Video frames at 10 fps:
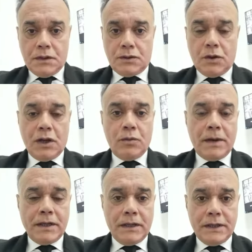So hello
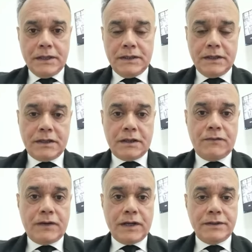my dear
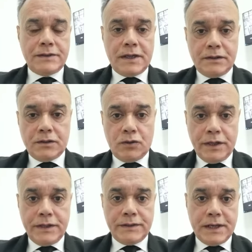friends and
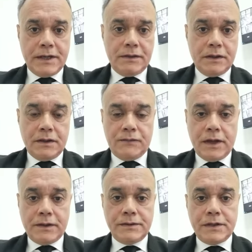colleagues and
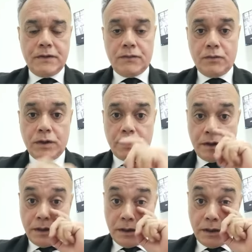fans everywhere.
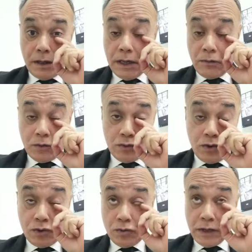I will
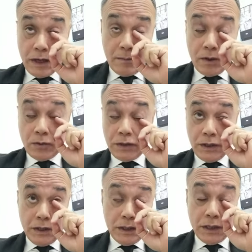continue talking about
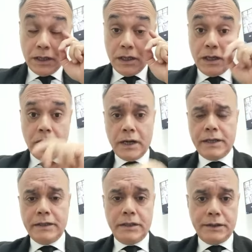the
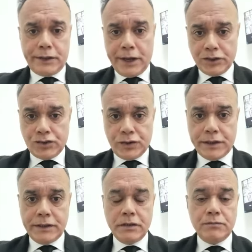lung-kidney interaction,
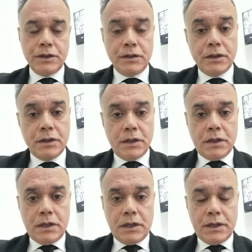and let me
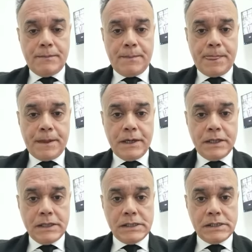
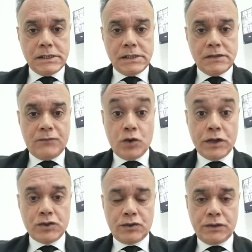
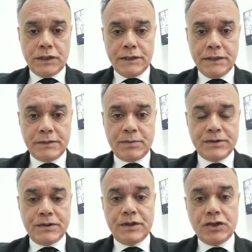focus on this
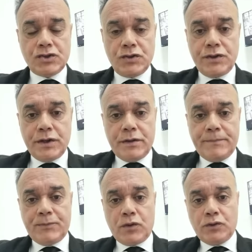presentation
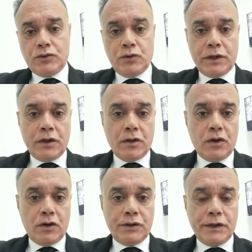on talking
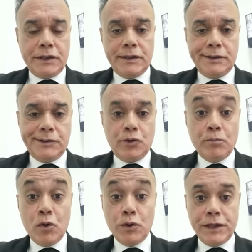on
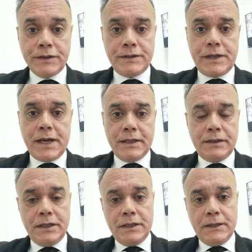pneumonias
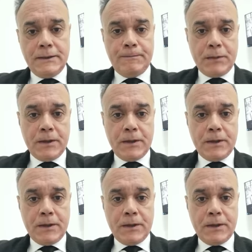and the